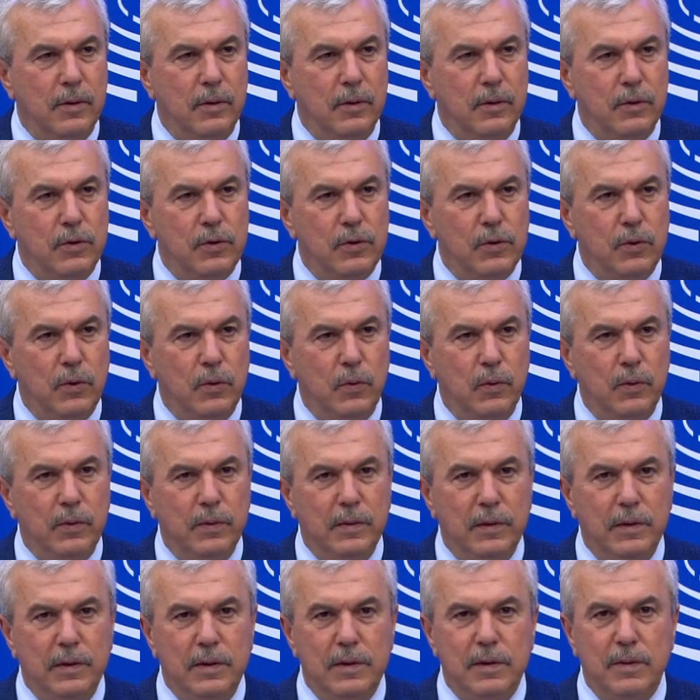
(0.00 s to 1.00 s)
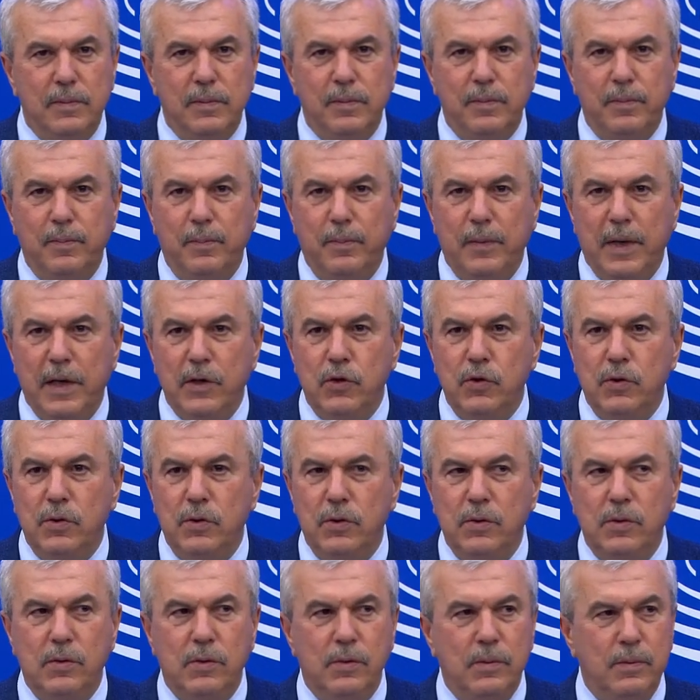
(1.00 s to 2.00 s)
also is
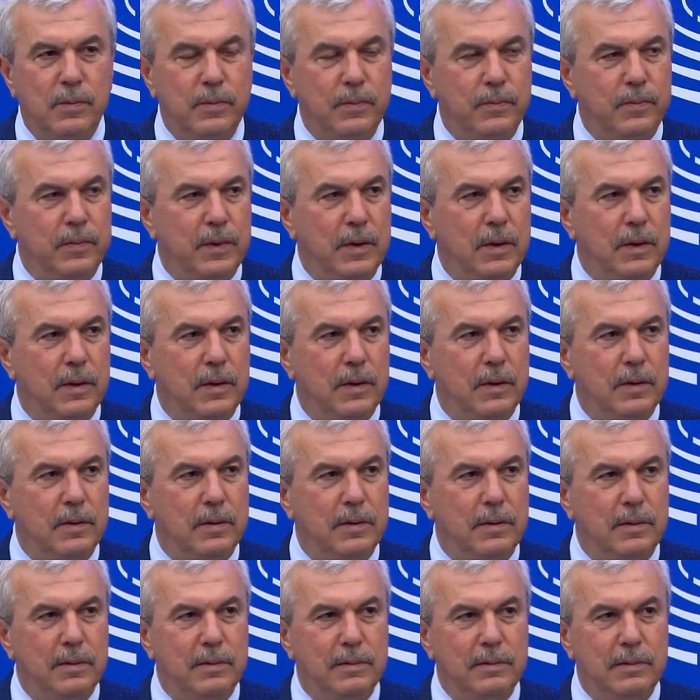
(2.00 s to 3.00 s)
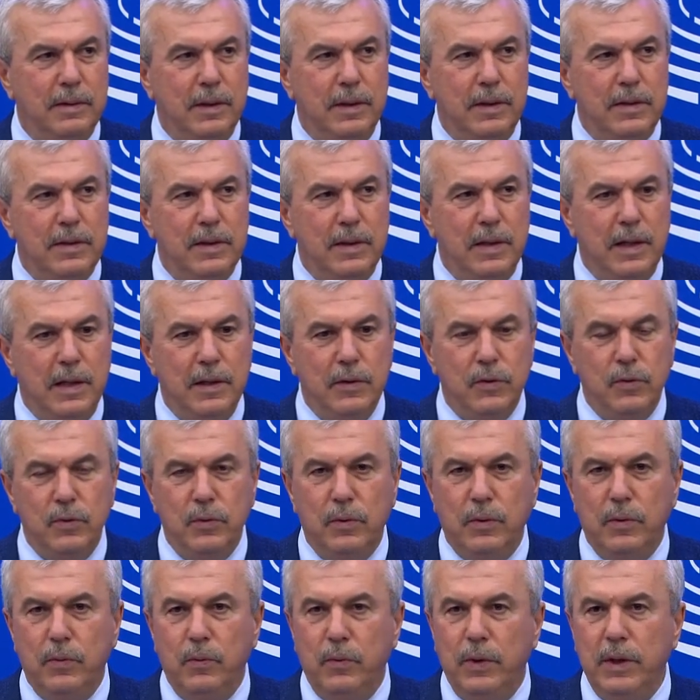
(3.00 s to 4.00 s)
much uh, there is an
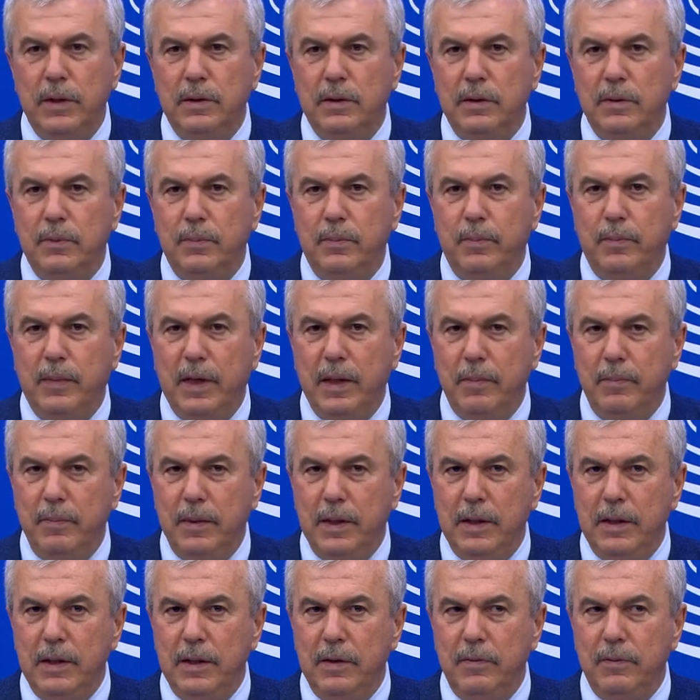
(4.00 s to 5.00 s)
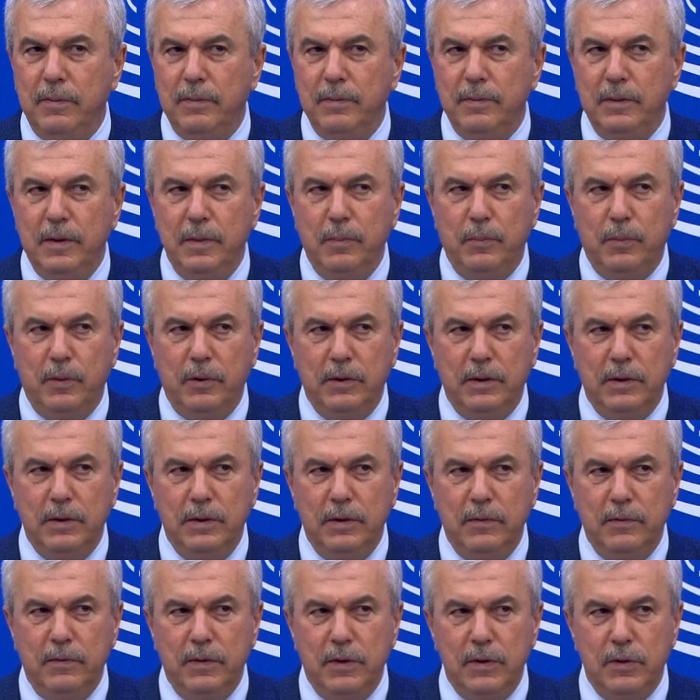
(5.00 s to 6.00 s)
answer waited by many important
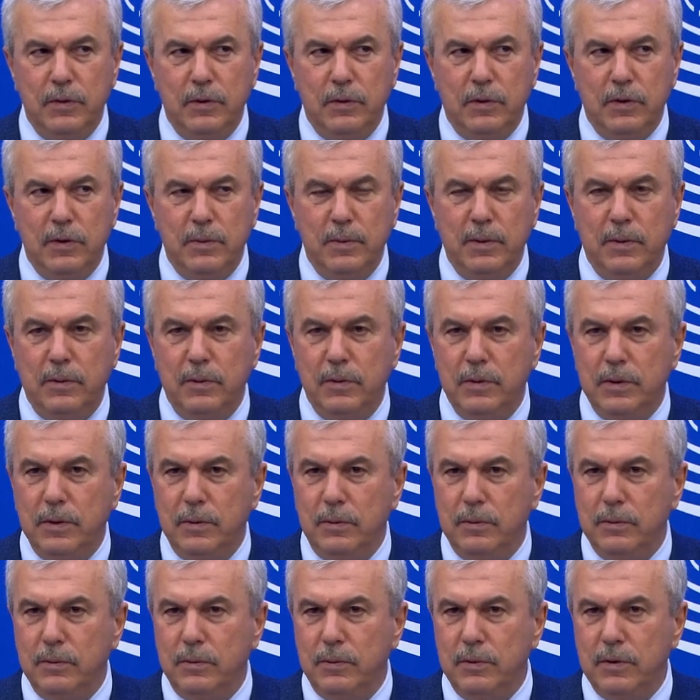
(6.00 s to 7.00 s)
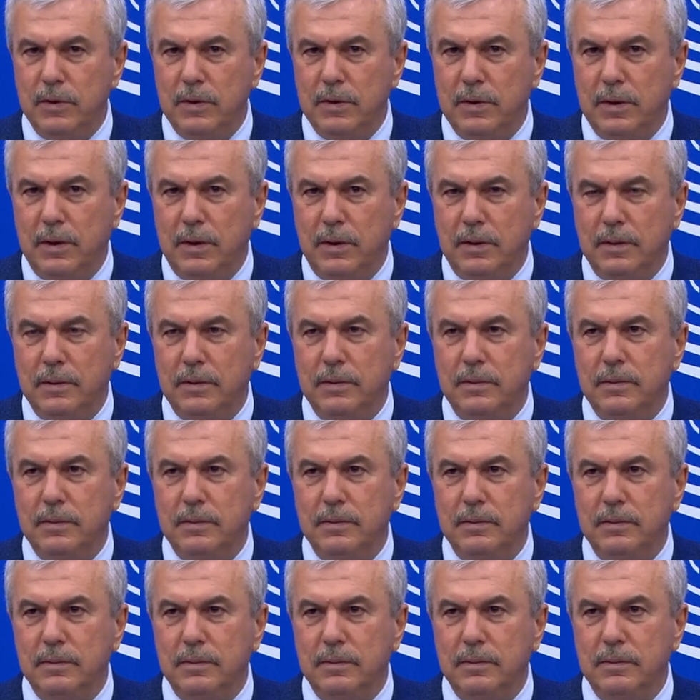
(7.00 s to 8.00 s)
investors because they want to start
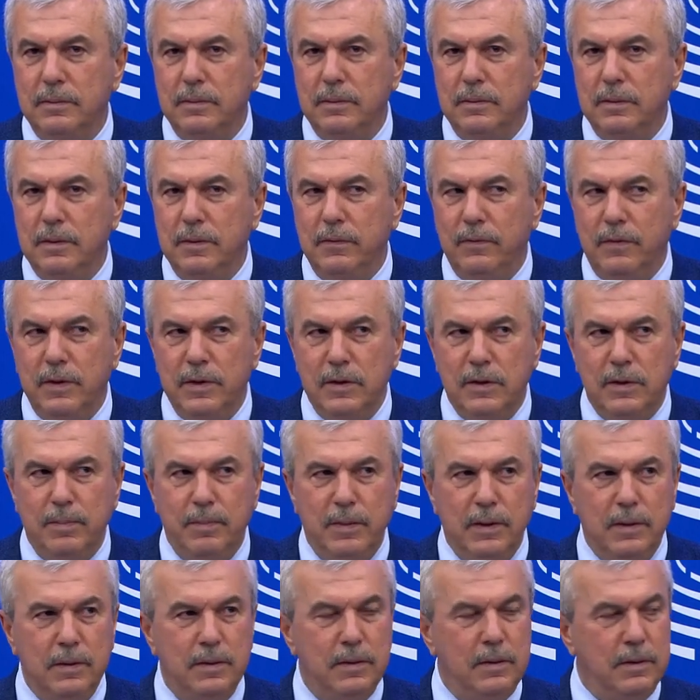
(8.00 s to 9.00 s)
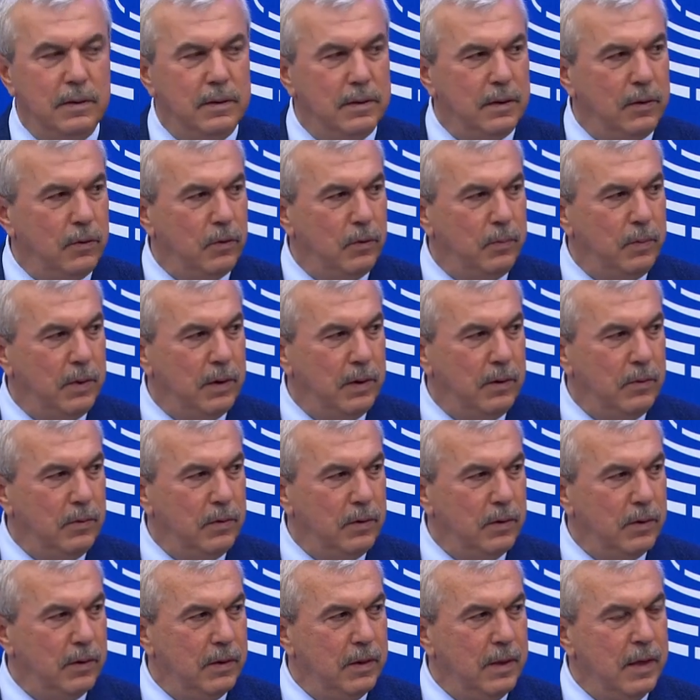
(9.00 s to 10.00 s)
investment in the European
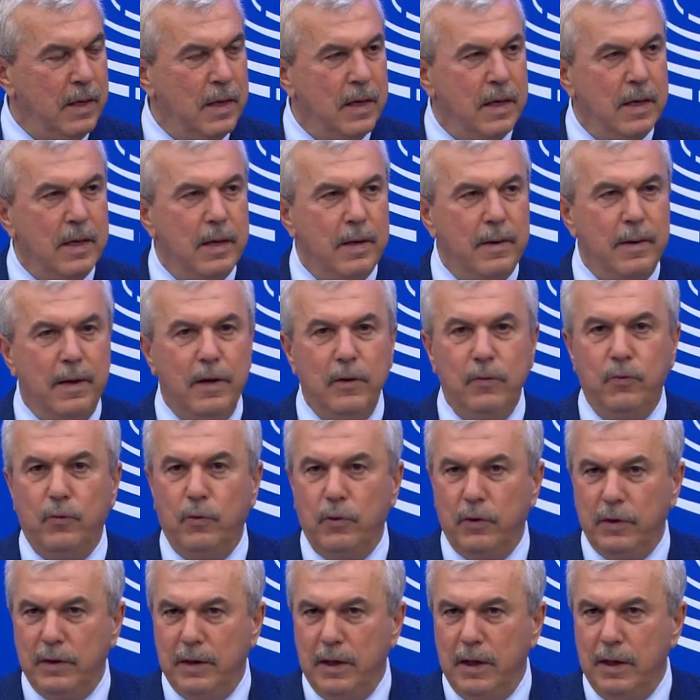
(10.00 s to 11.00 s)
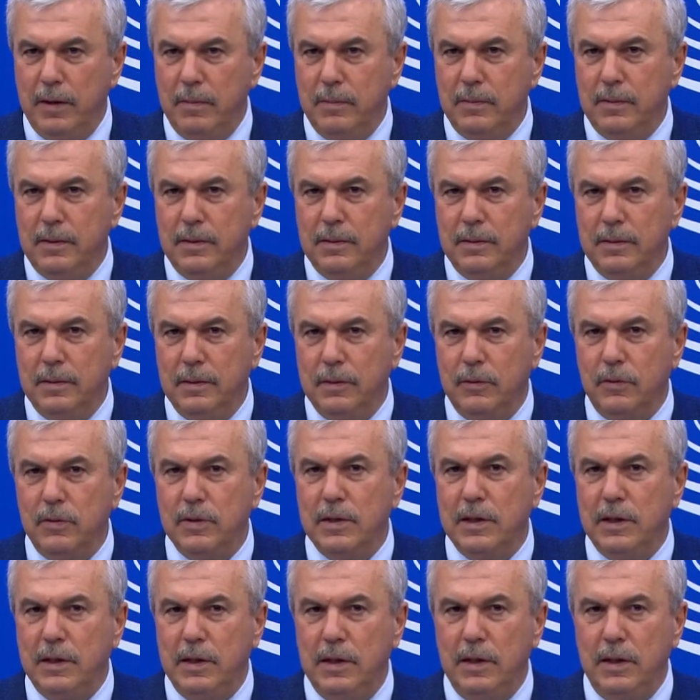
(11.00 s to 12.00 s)
Union. And for them, it
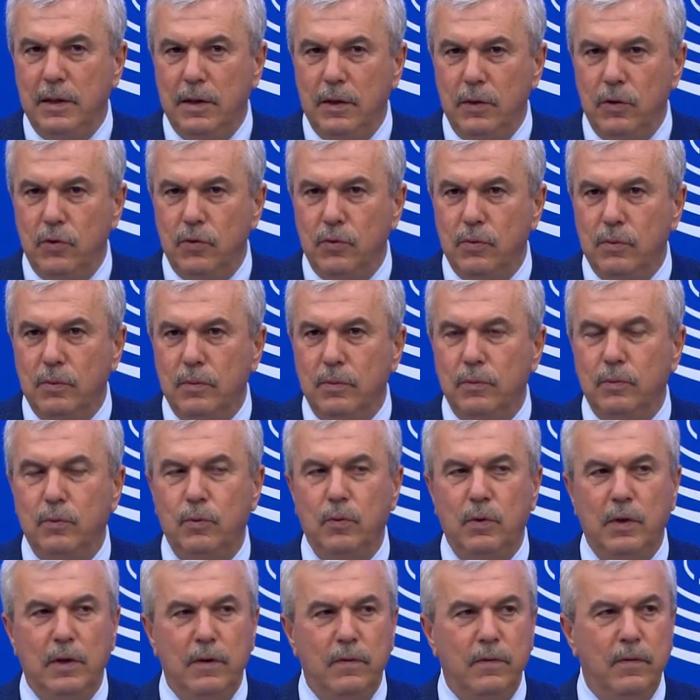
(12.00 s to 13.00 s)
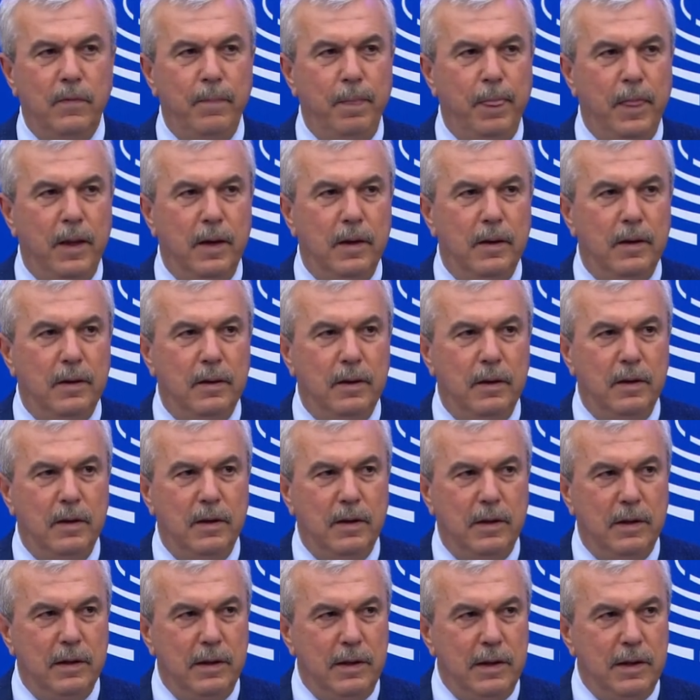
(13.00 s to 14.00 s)
was a key issue to have a, a
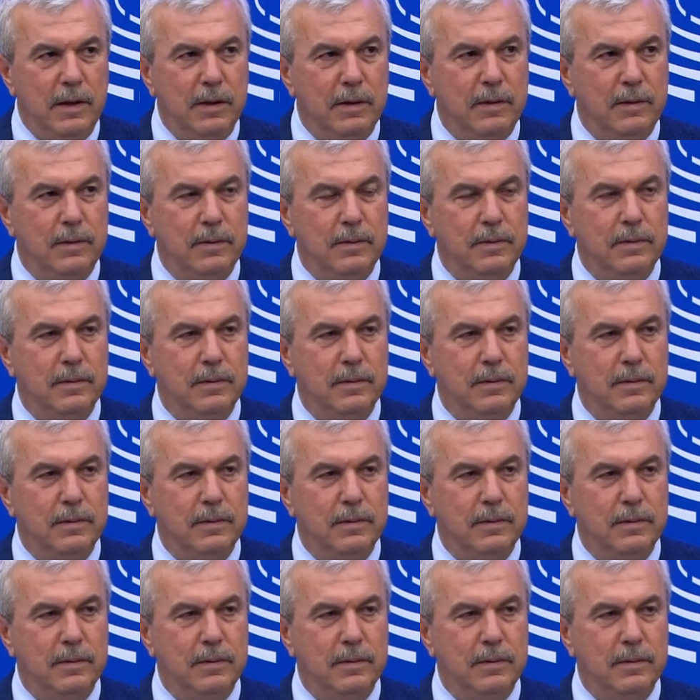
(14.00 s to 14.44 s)
clear